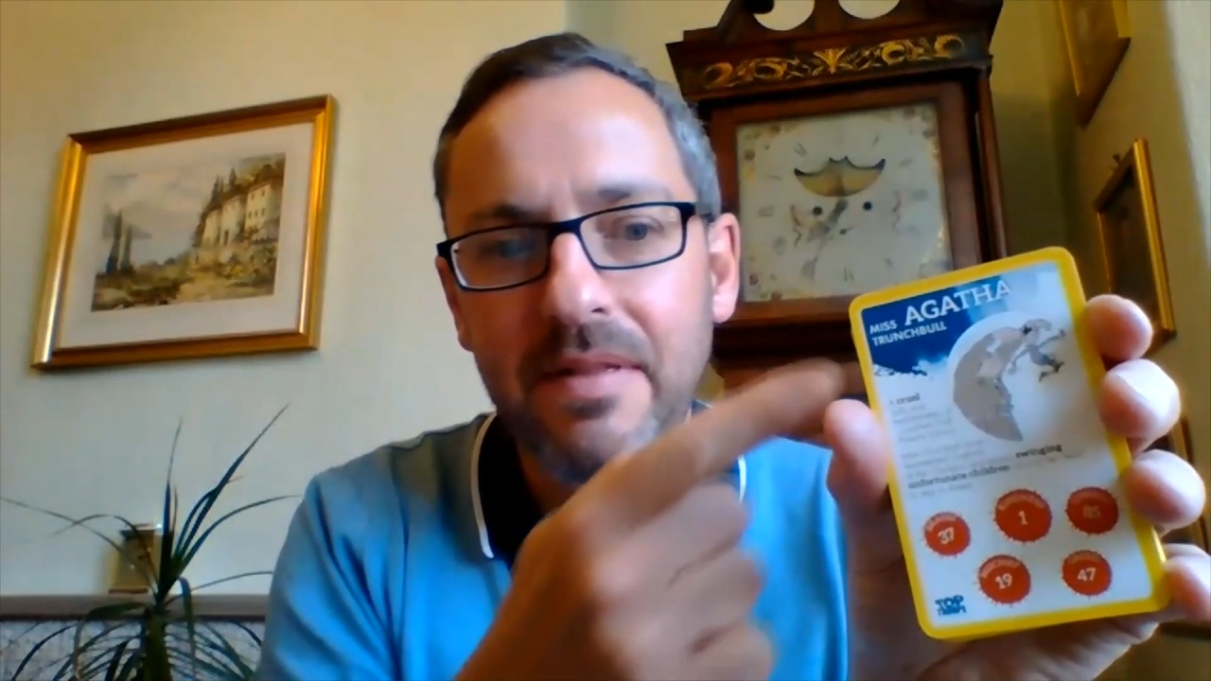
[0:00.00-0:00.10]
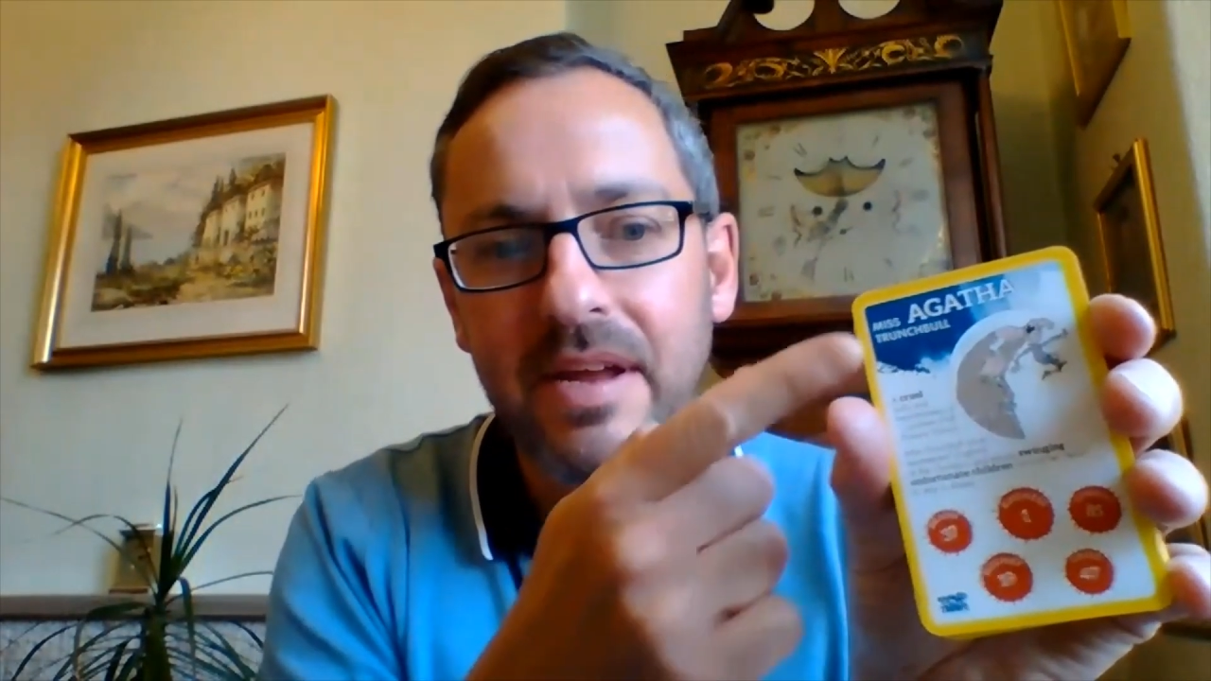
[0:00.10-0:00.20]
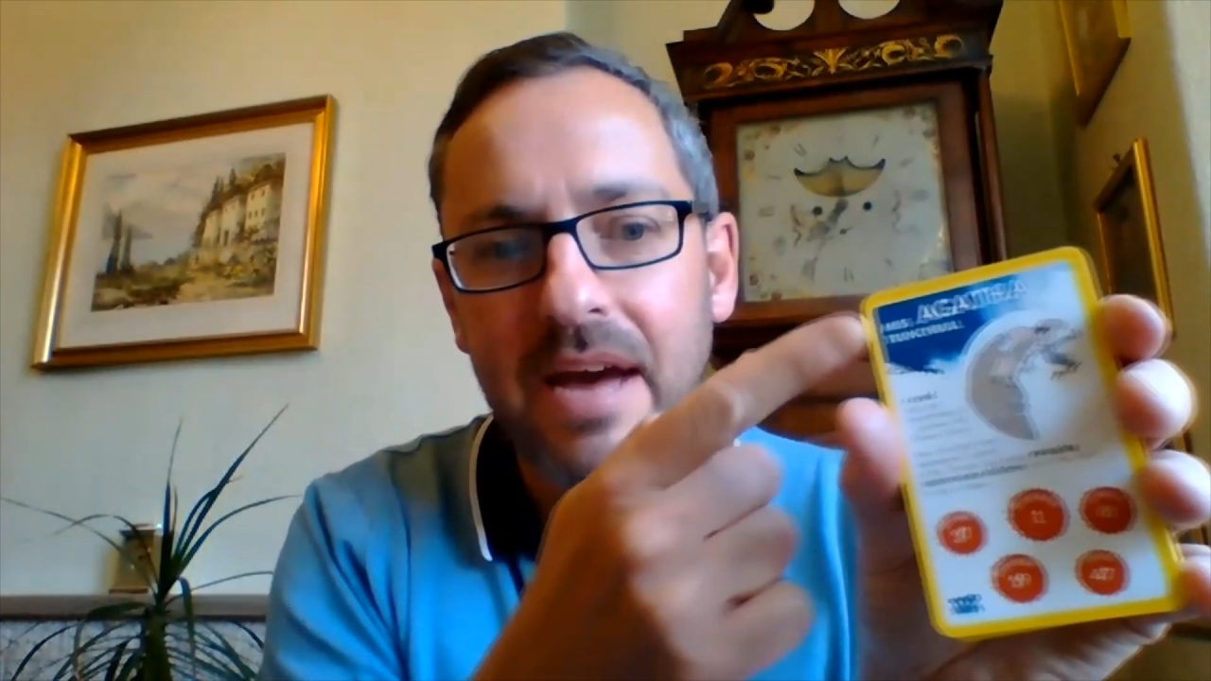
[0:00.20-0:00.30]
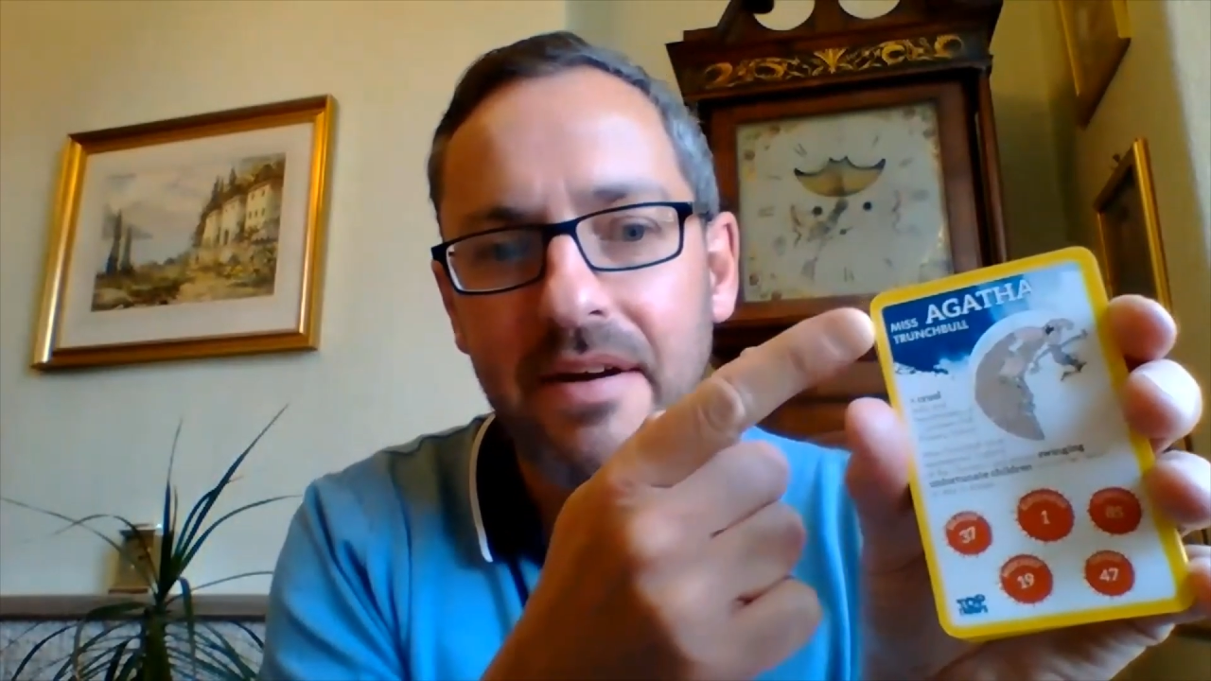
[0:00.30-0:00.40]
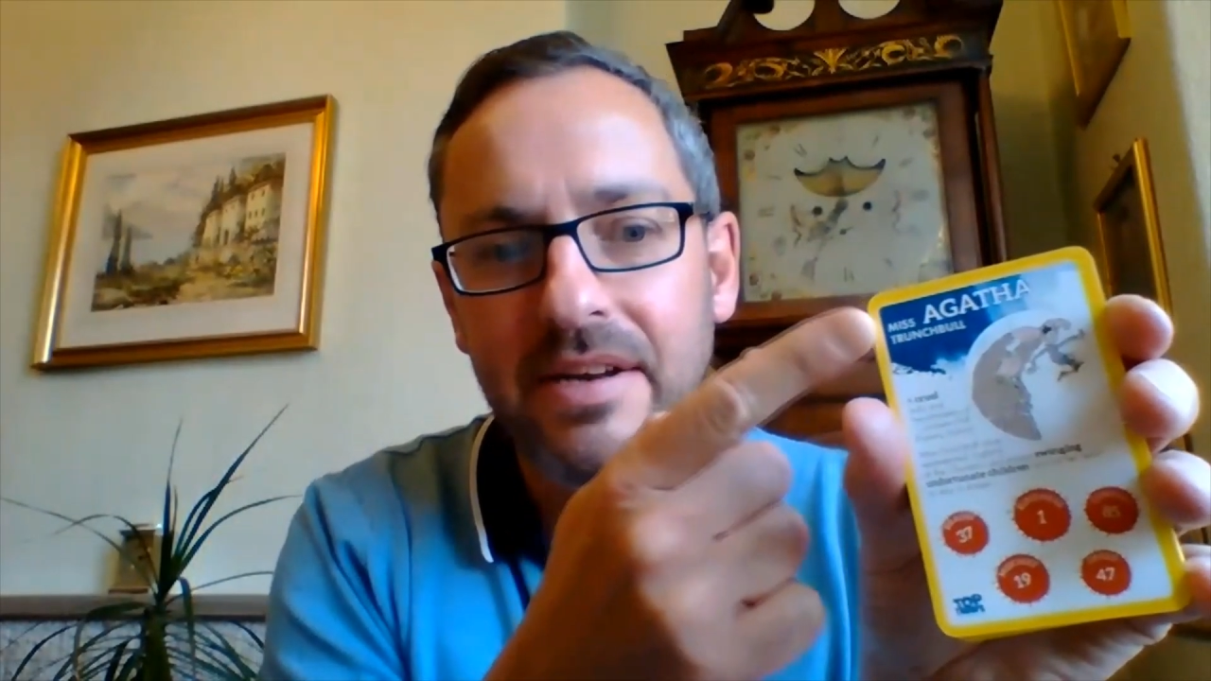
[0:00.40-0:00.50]

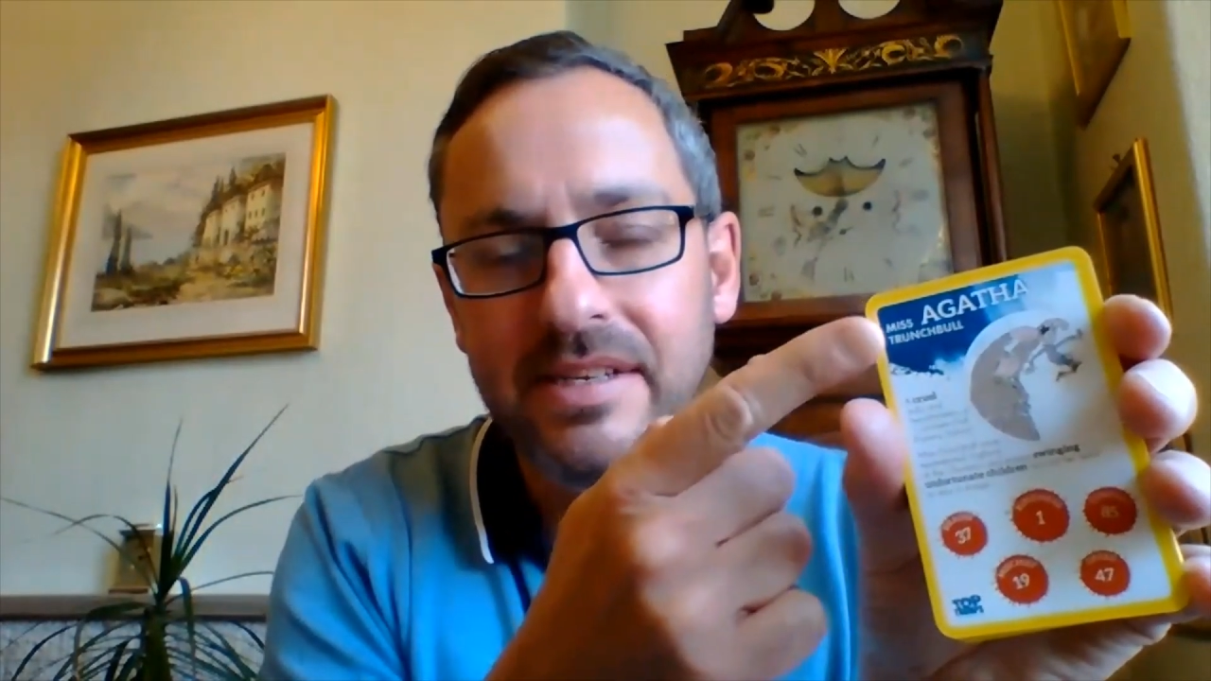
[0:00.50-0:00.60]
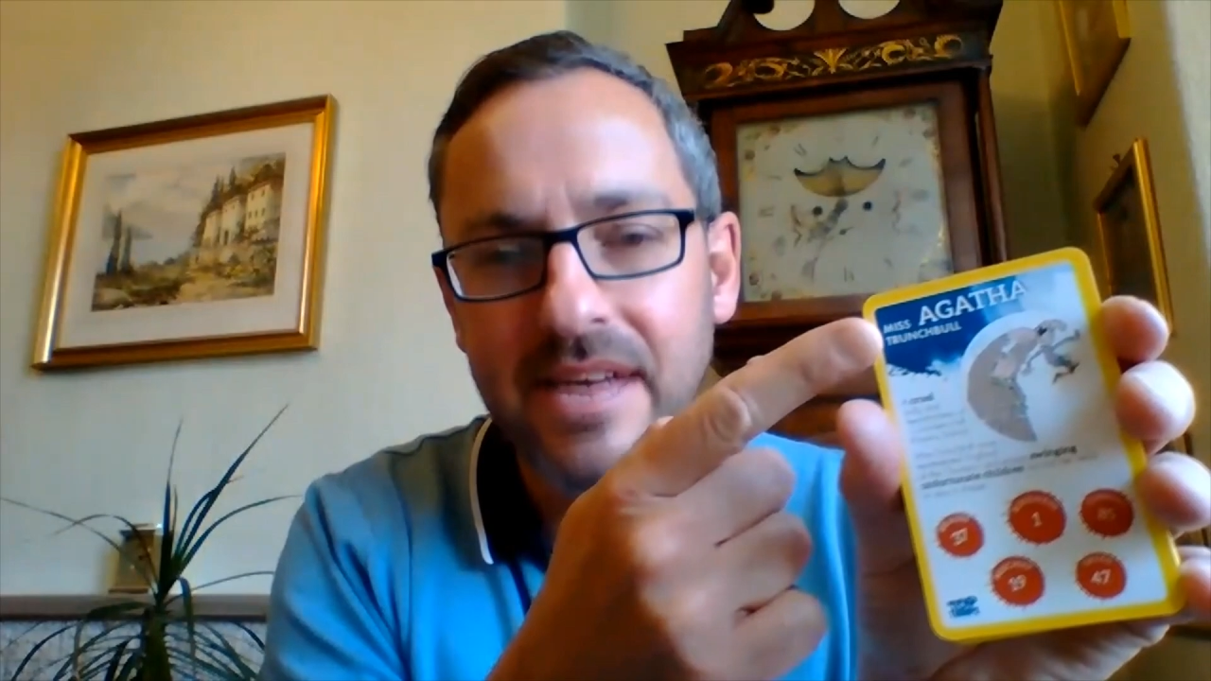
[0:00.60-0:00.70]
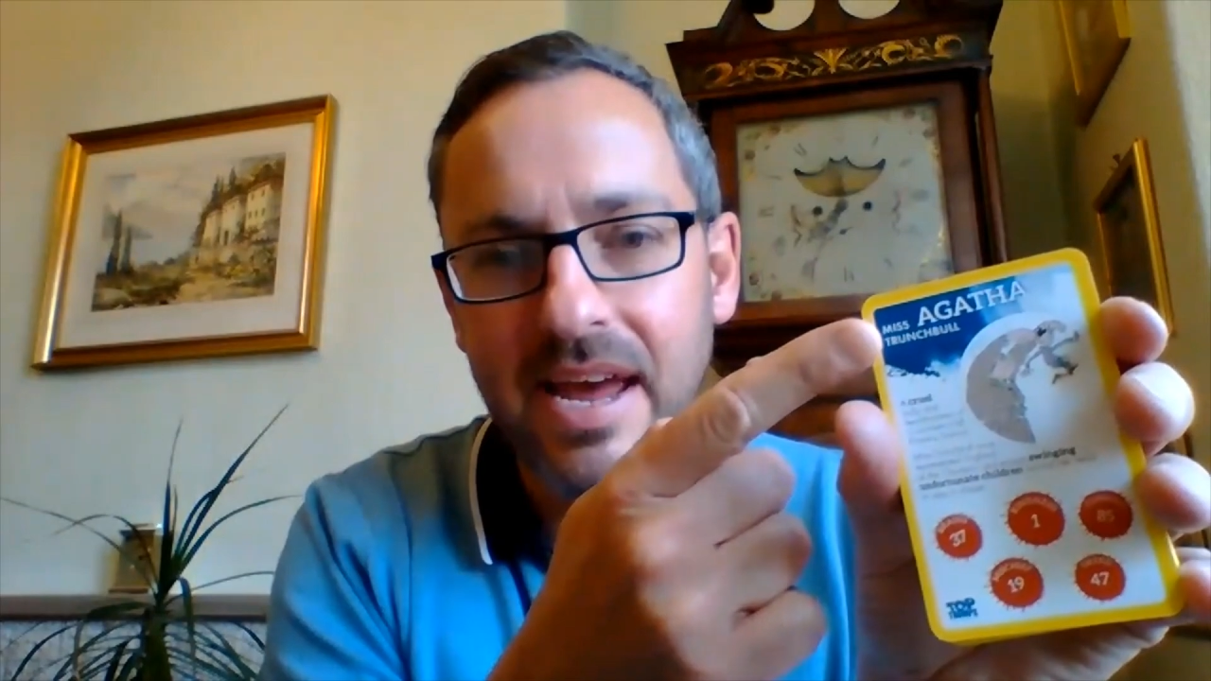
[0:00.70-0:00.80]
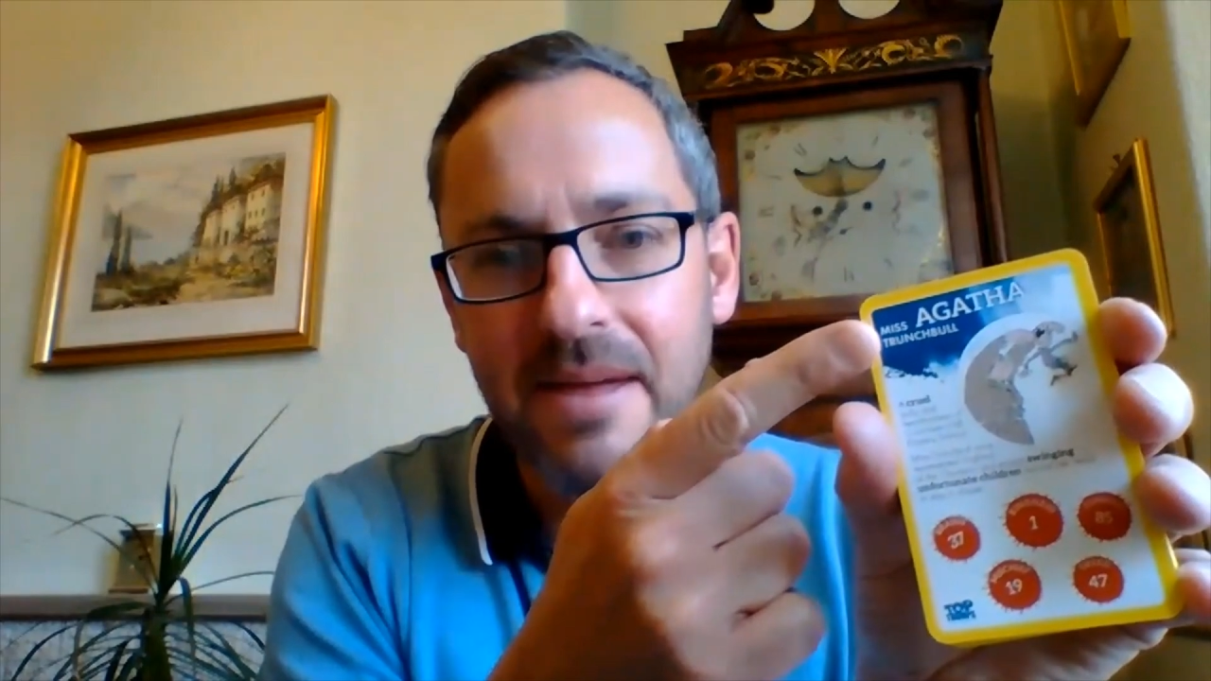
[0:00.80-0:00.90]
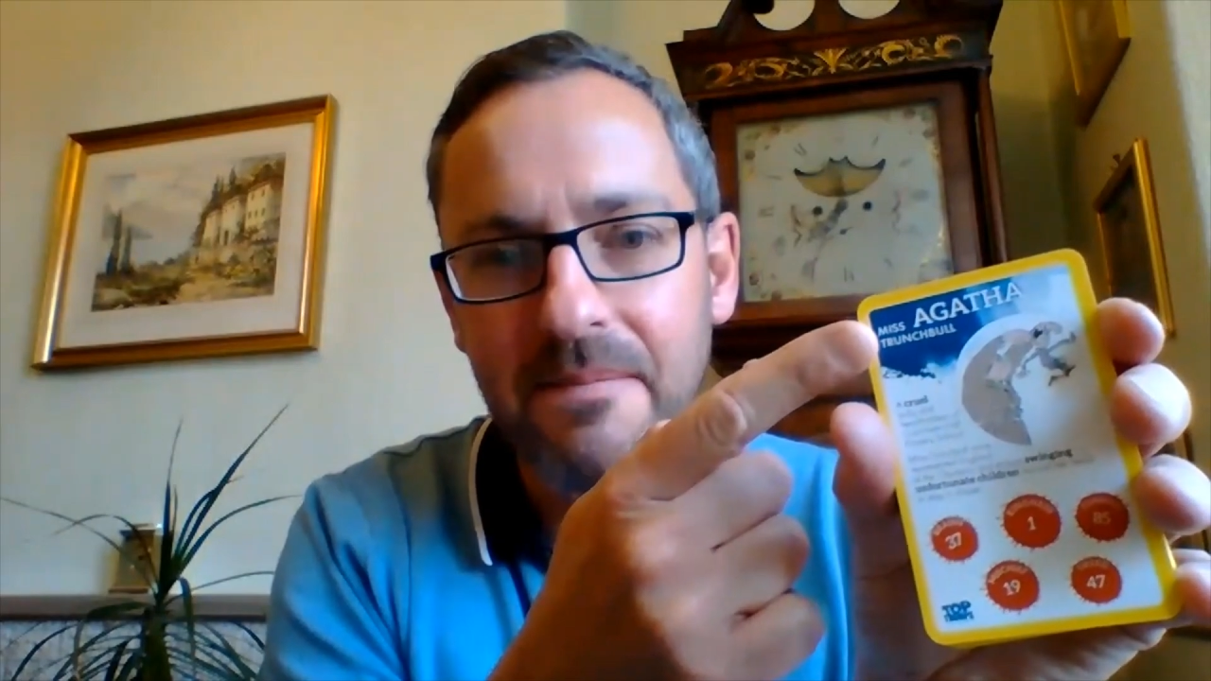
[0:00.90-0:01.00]
character's
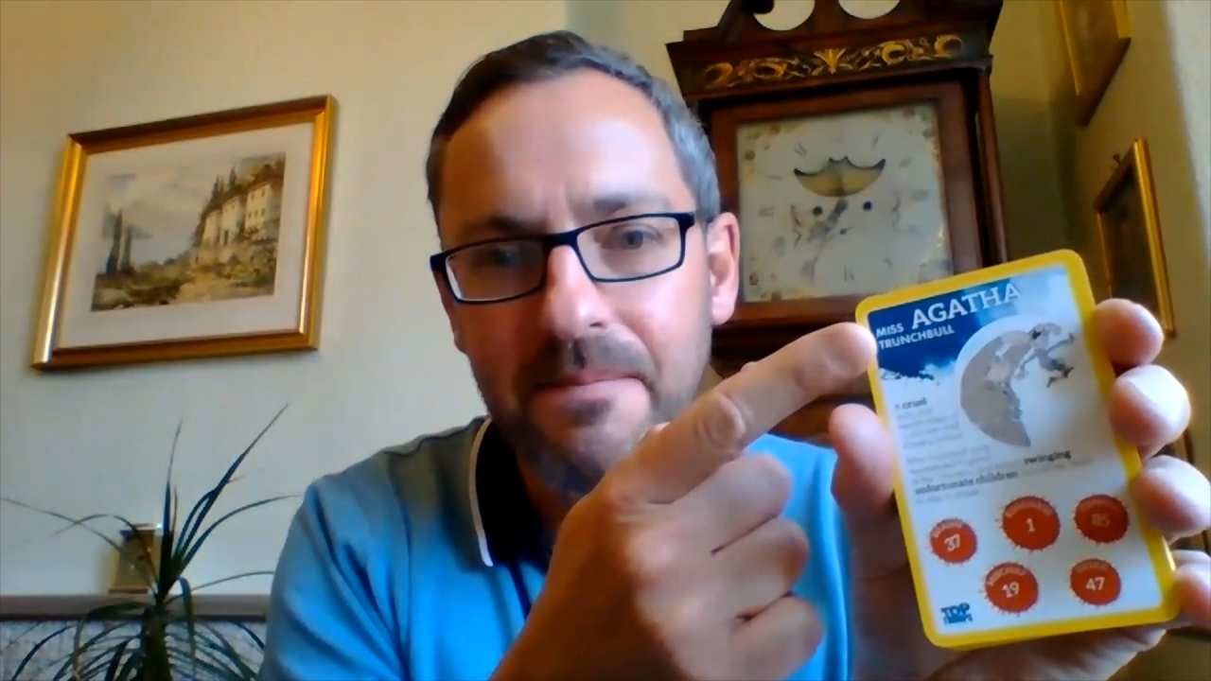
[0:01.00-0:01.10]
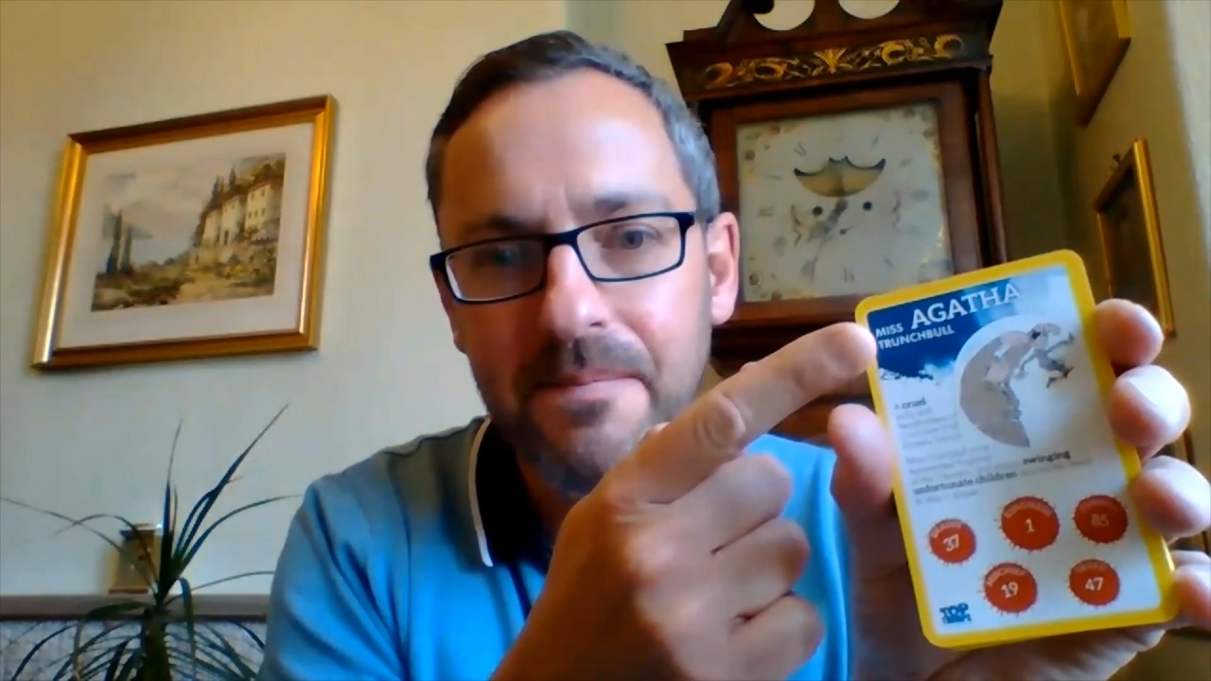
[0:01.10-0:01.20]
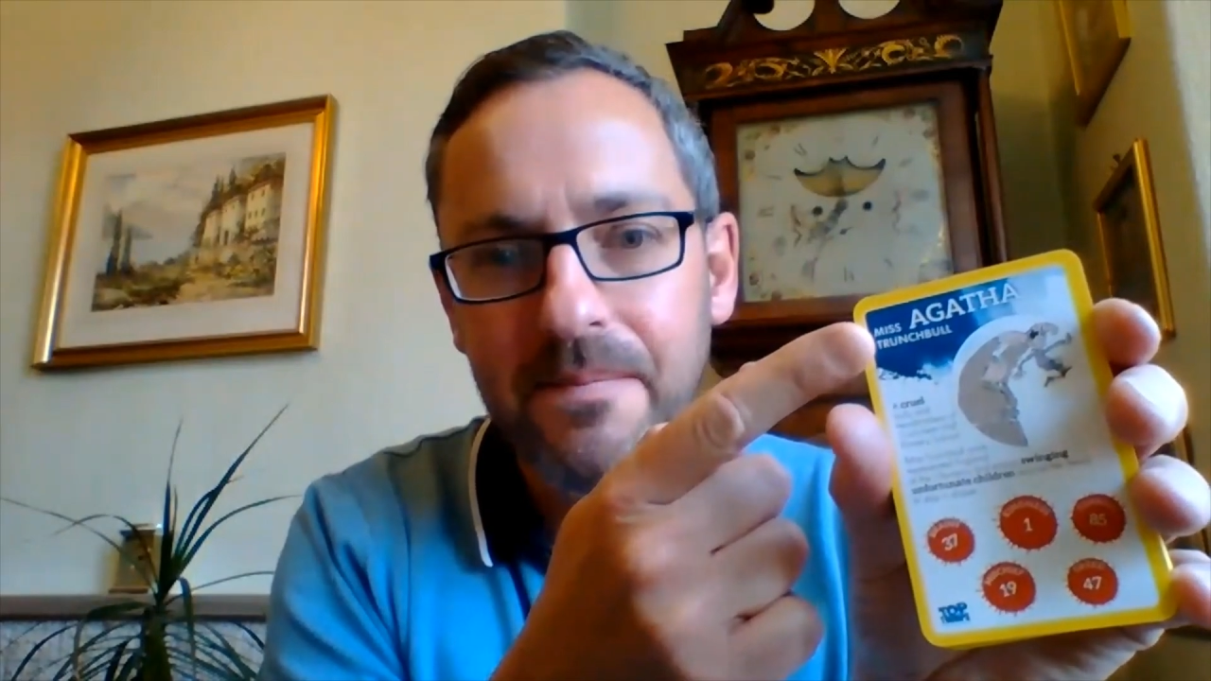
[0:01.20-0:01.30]
name,